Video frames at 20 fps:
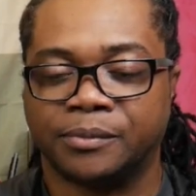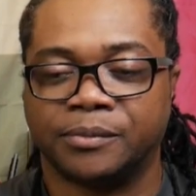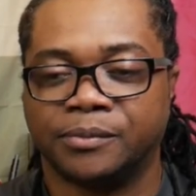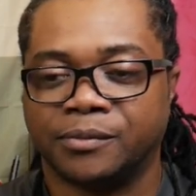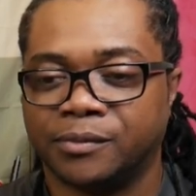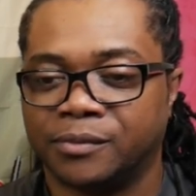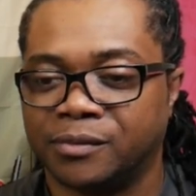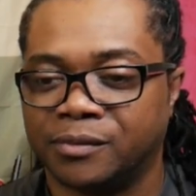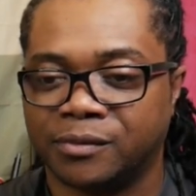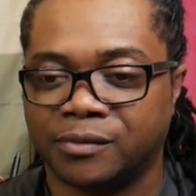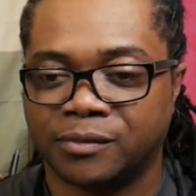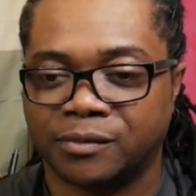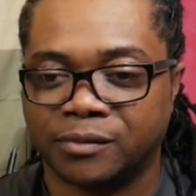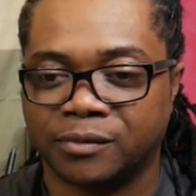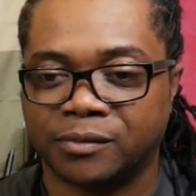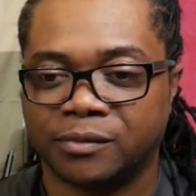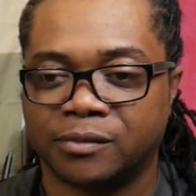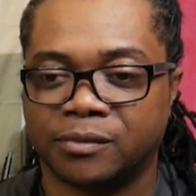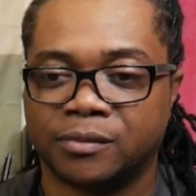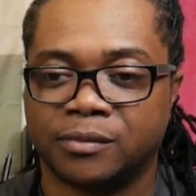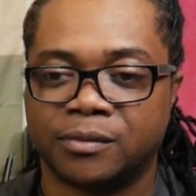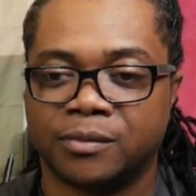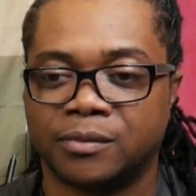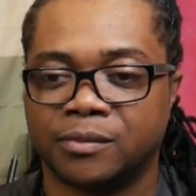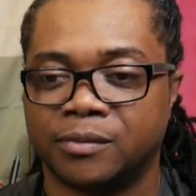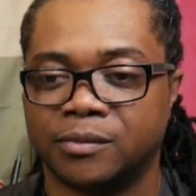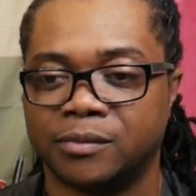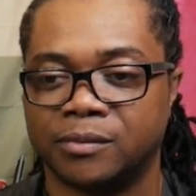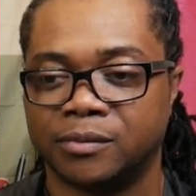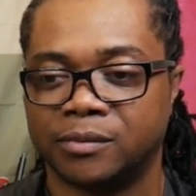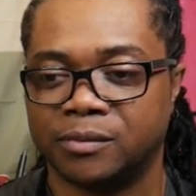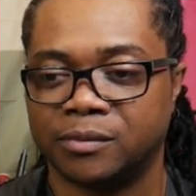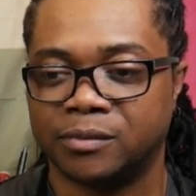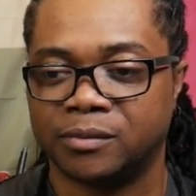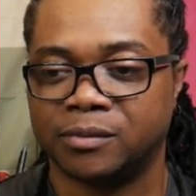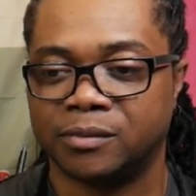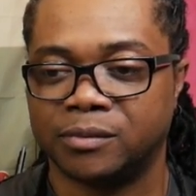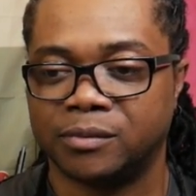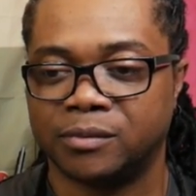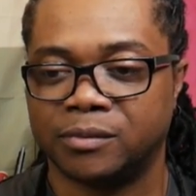
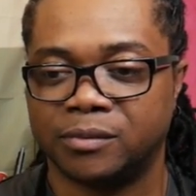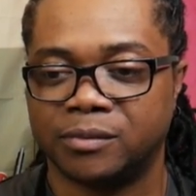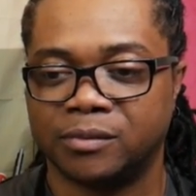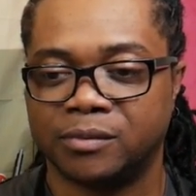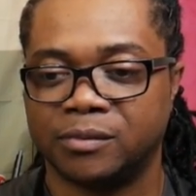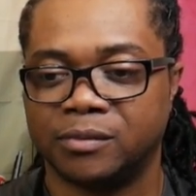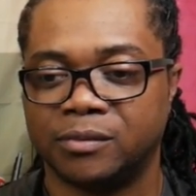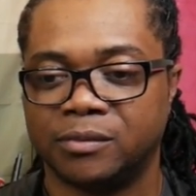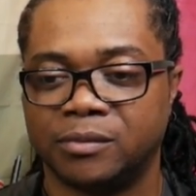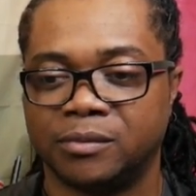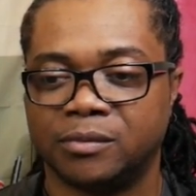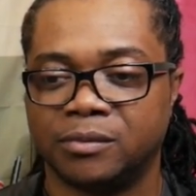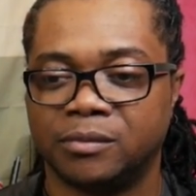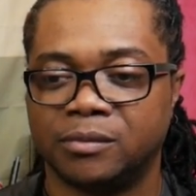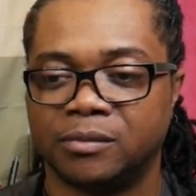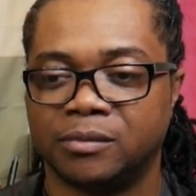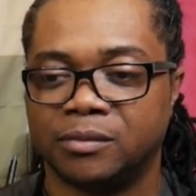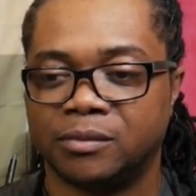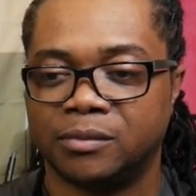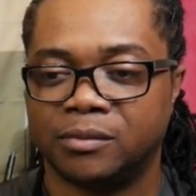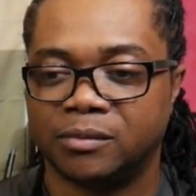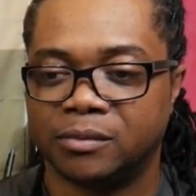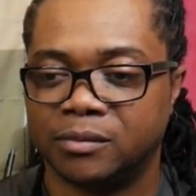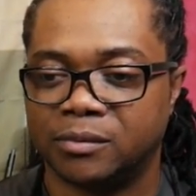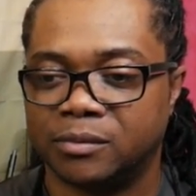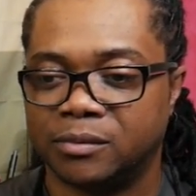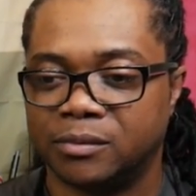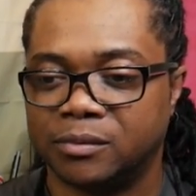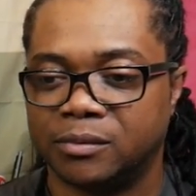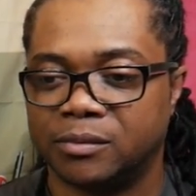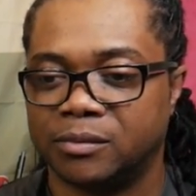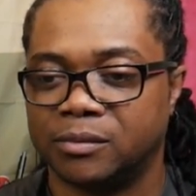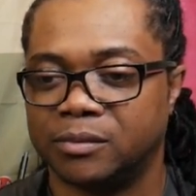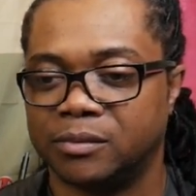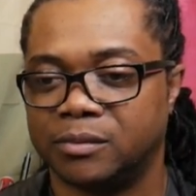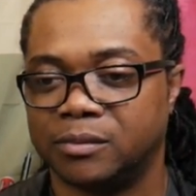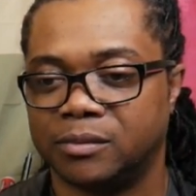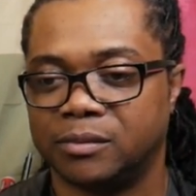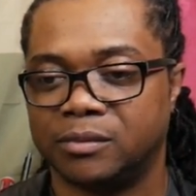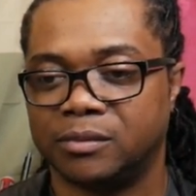
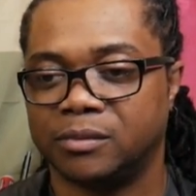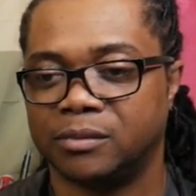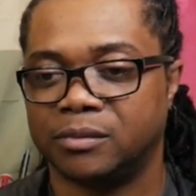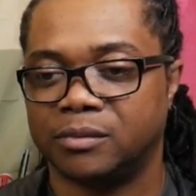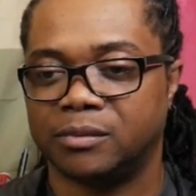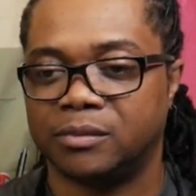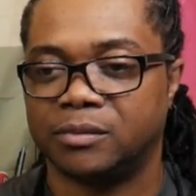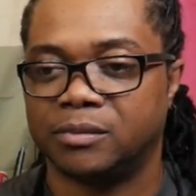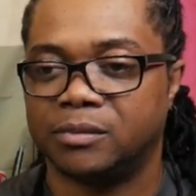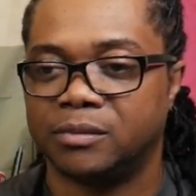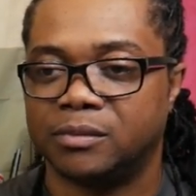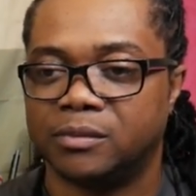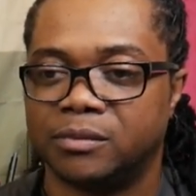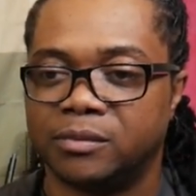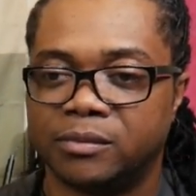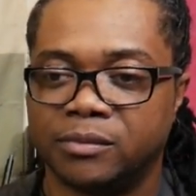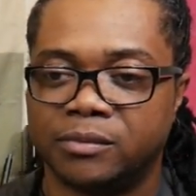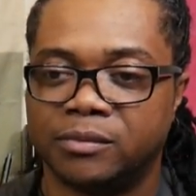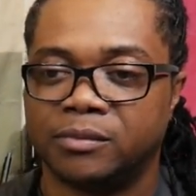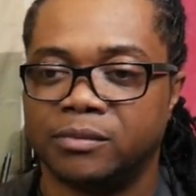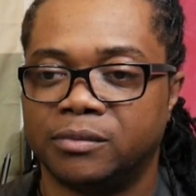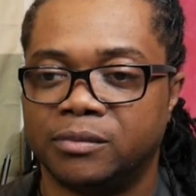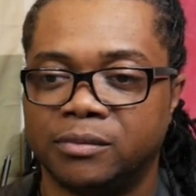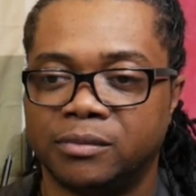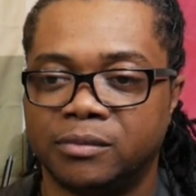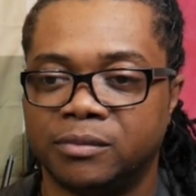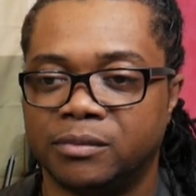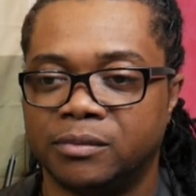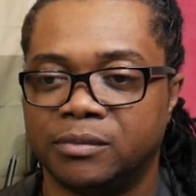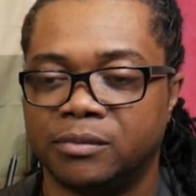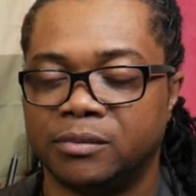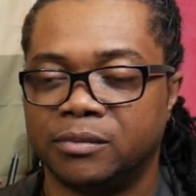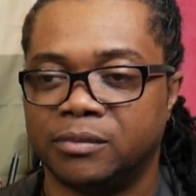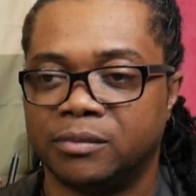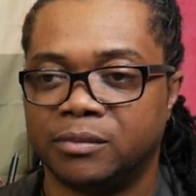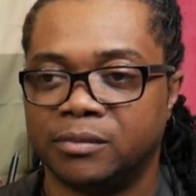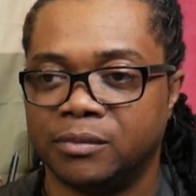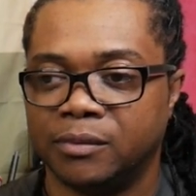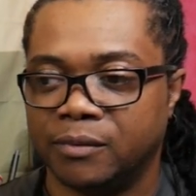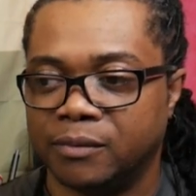
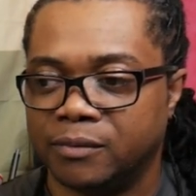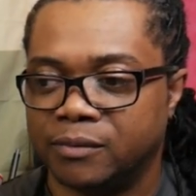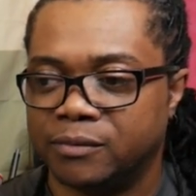[no speech]